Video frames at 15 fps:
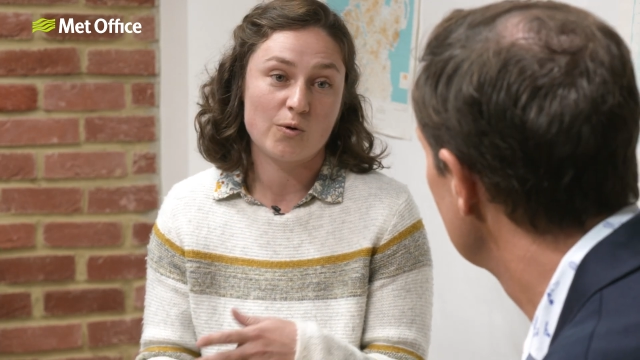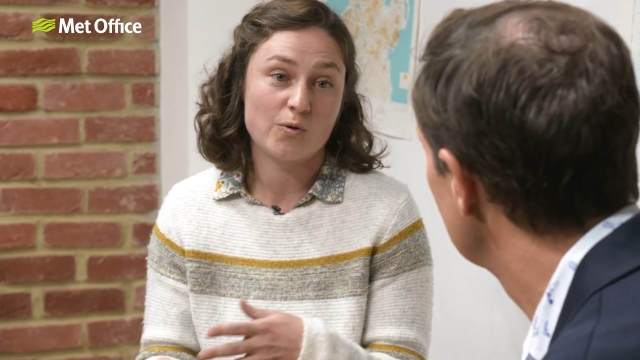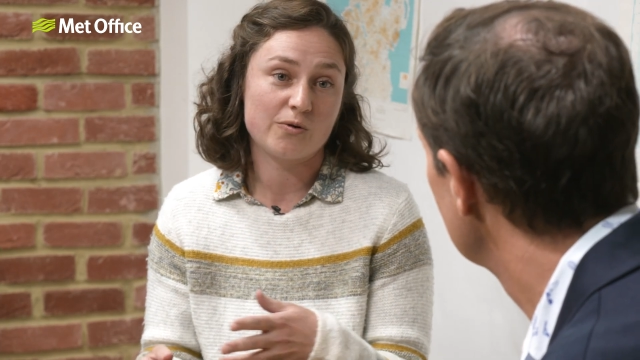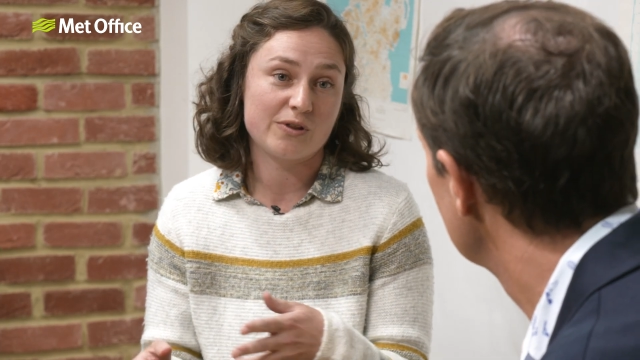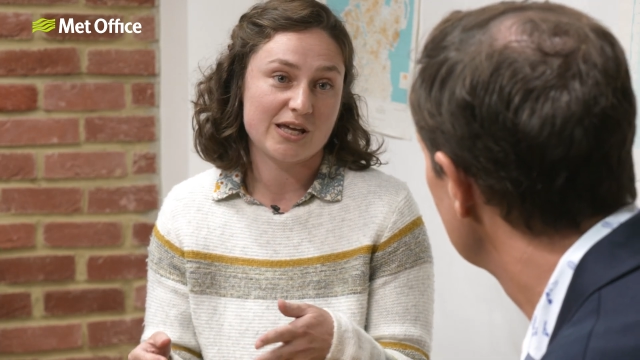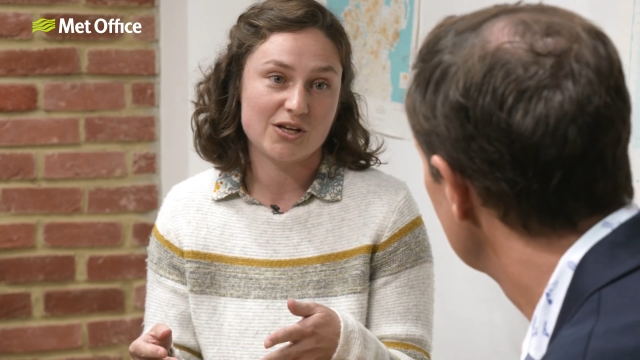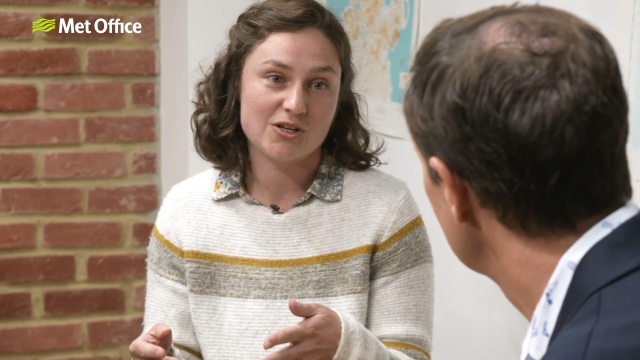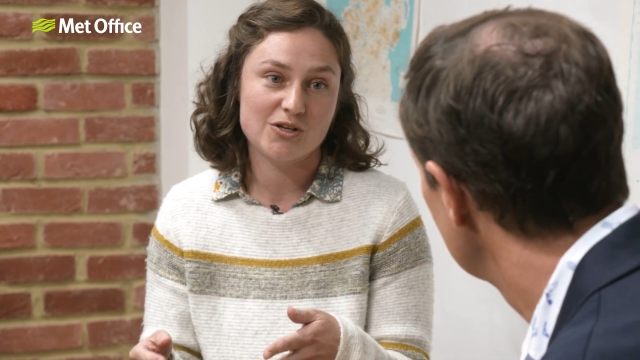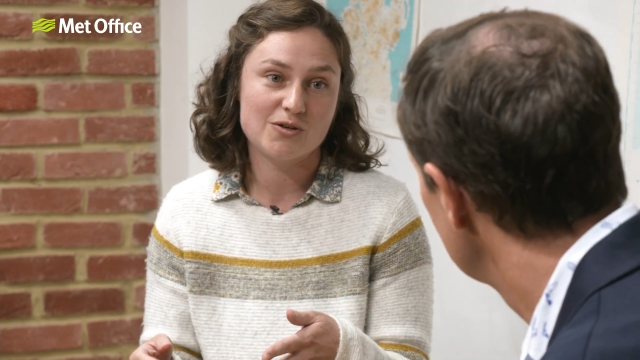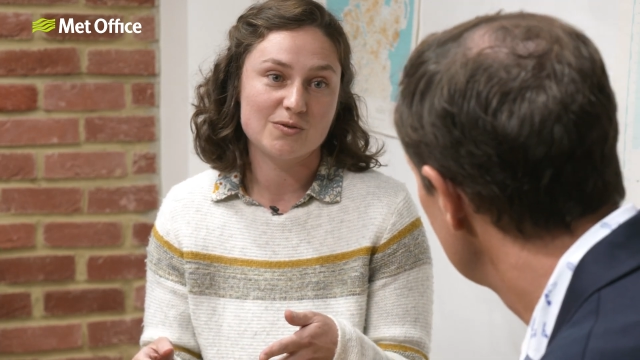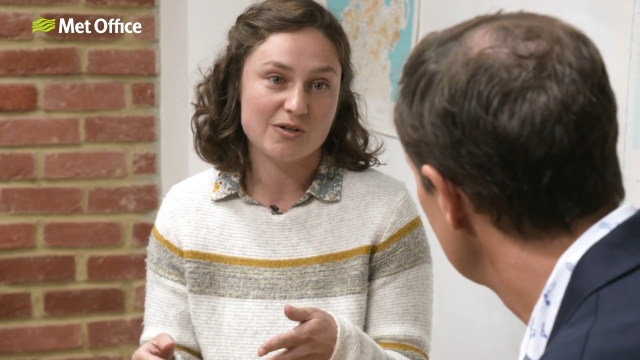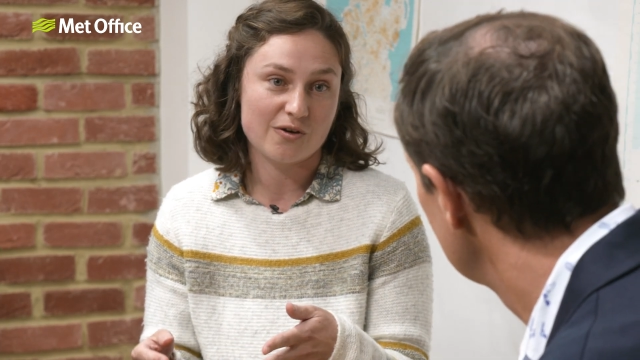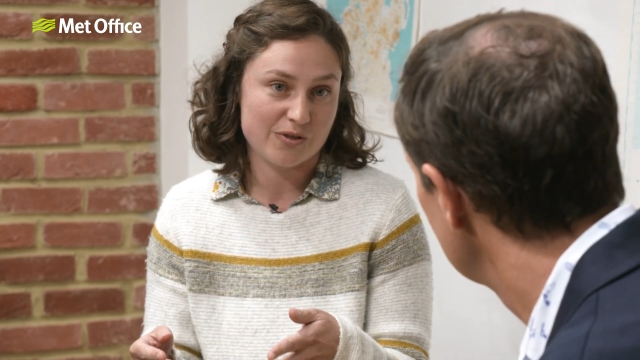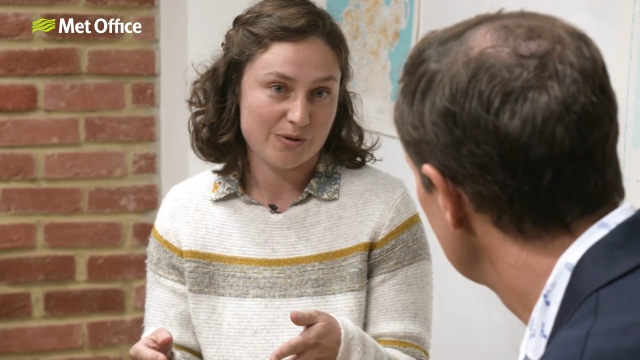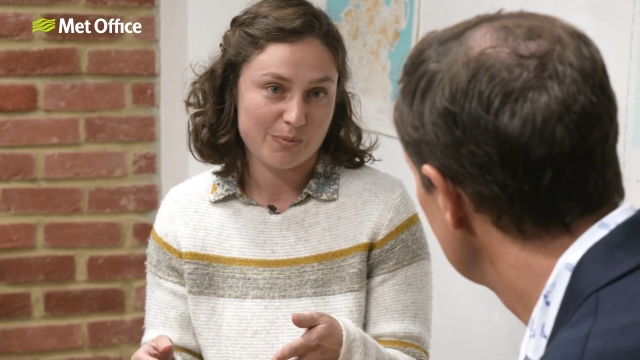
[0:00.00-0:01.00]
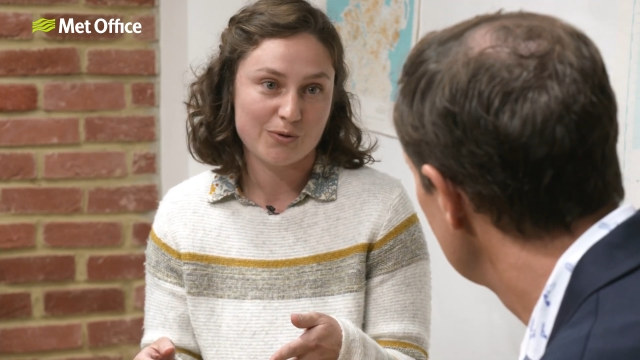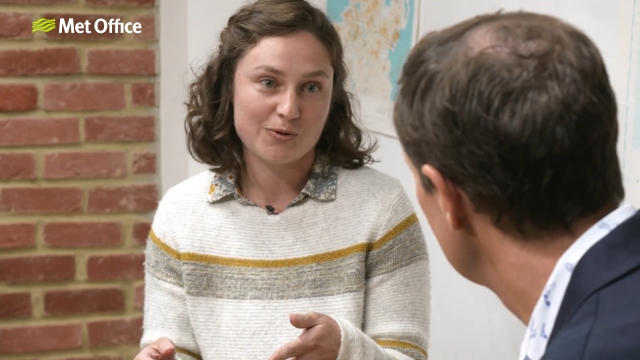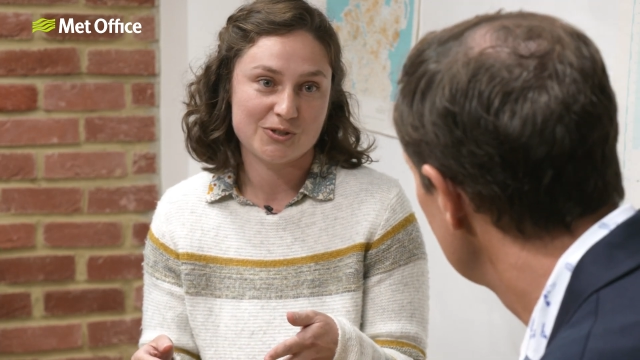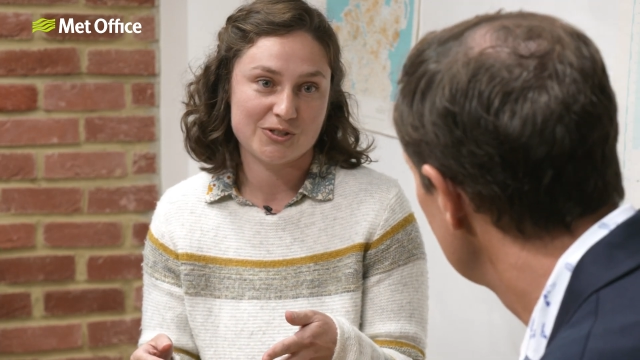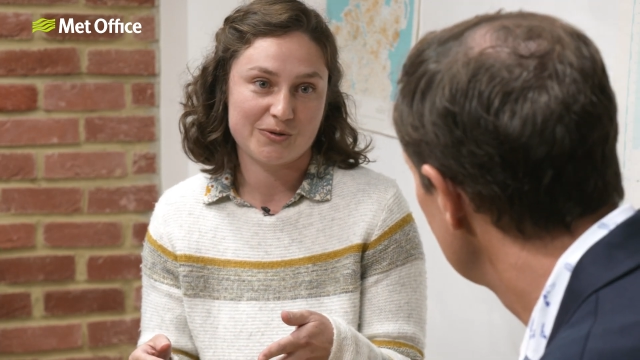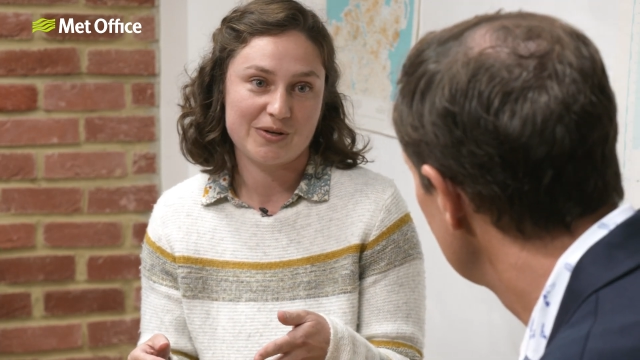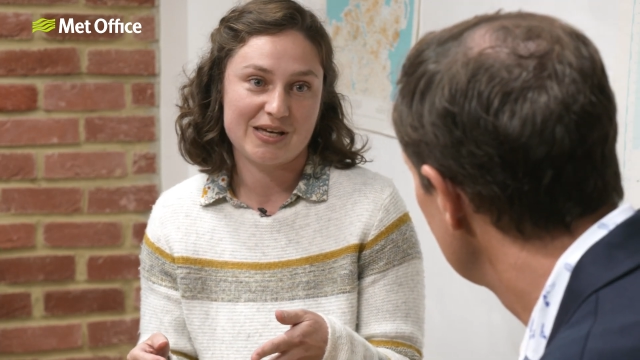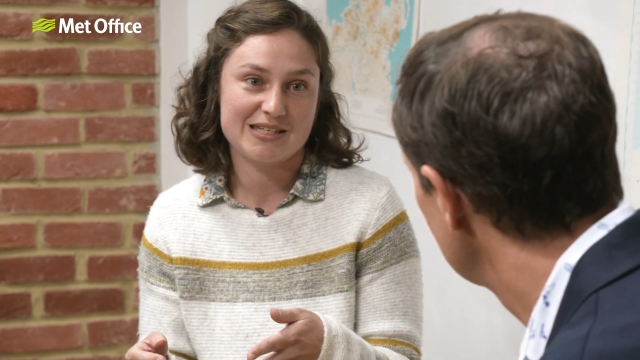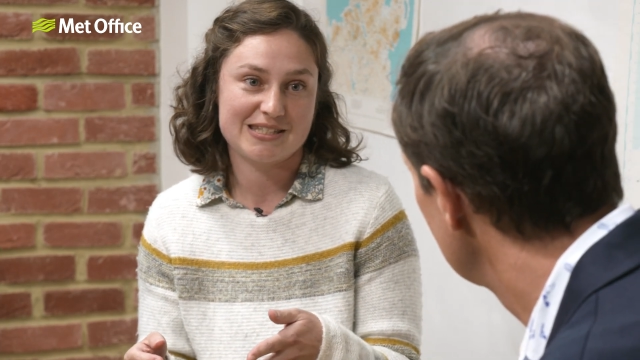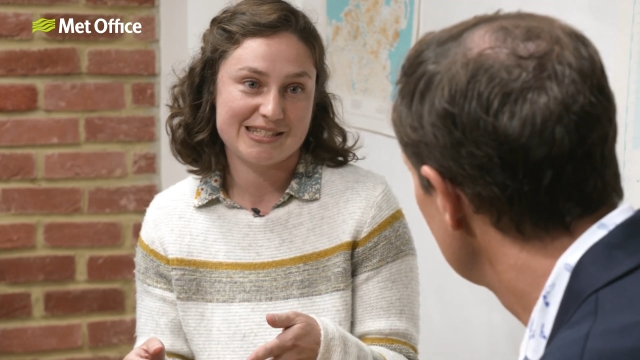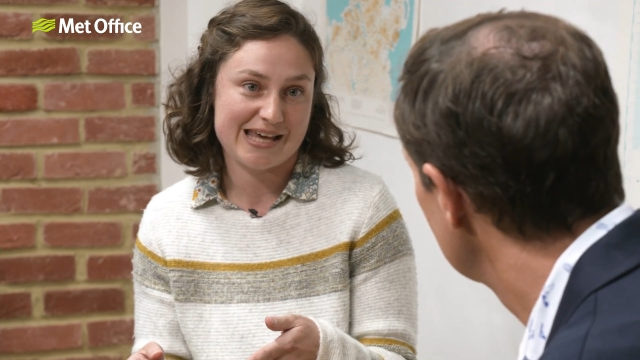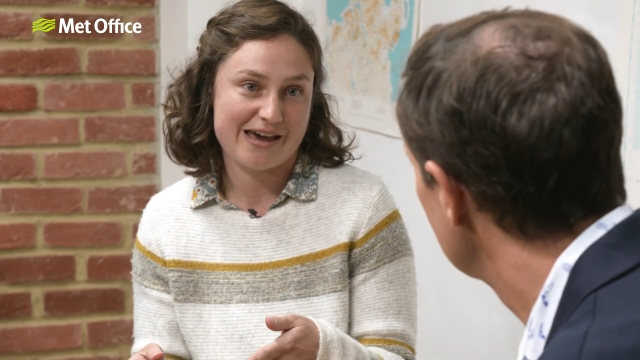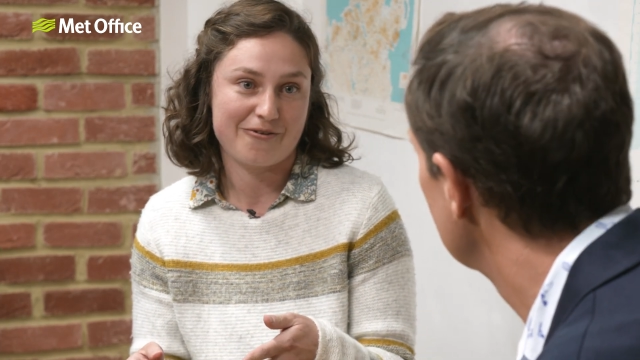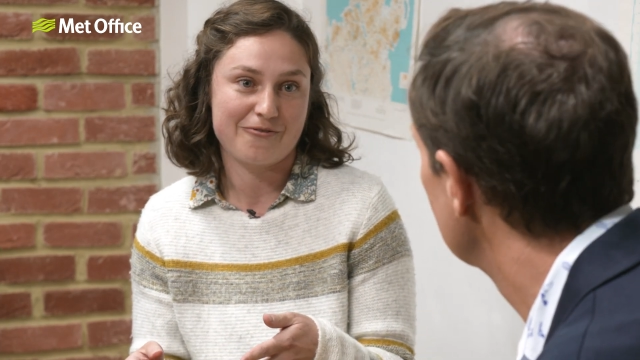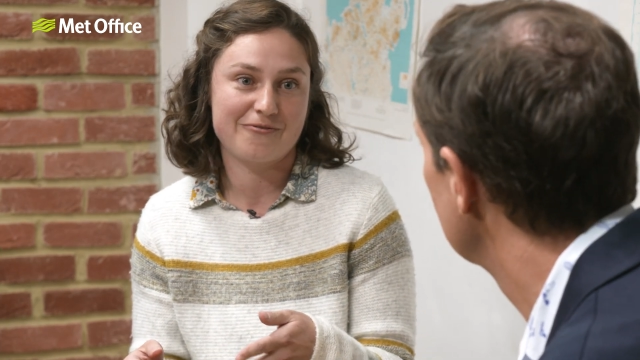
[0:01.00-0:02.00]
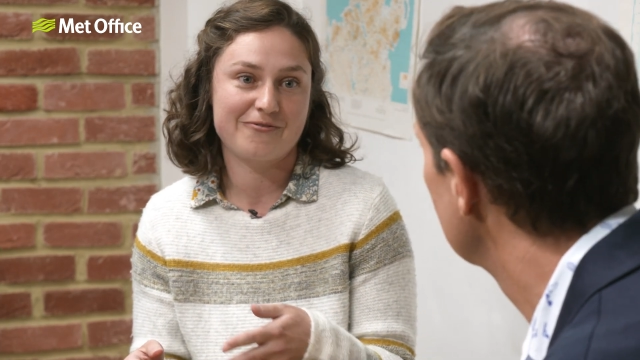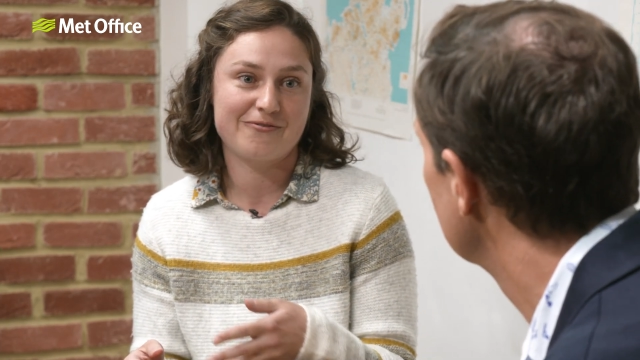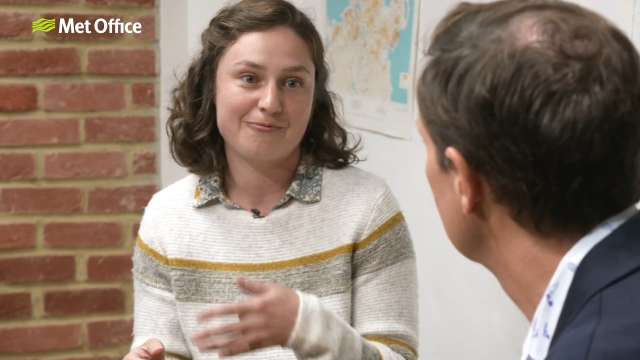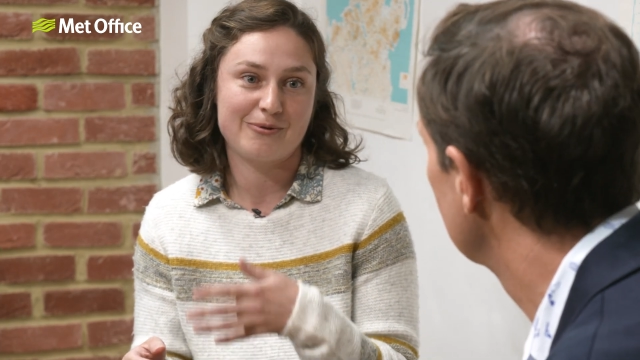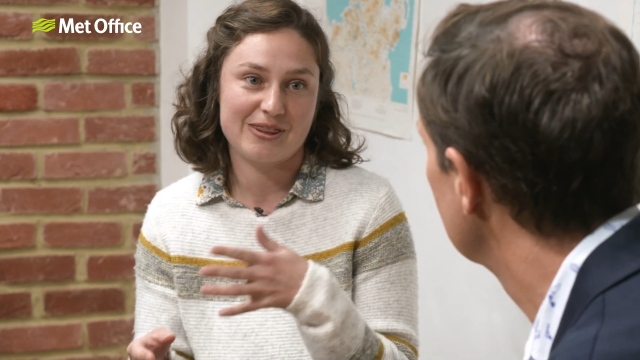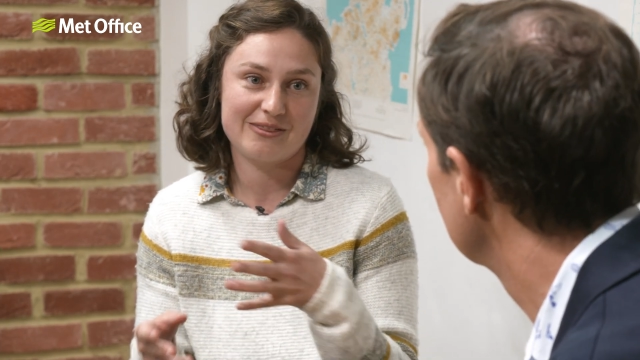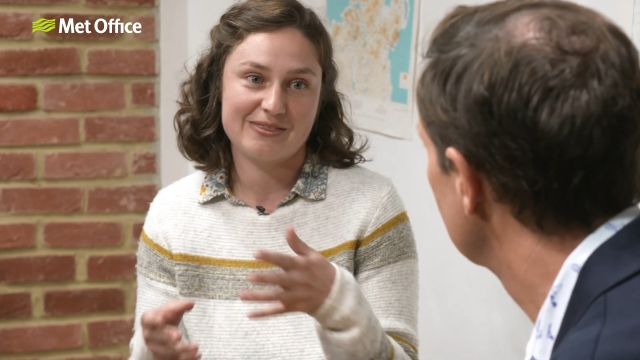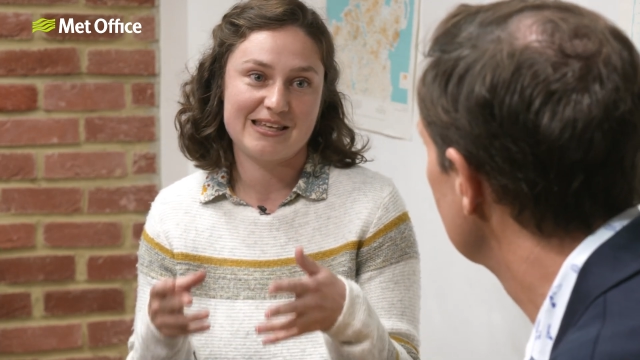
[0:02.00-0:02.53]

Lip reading: or they can use on the portal itself with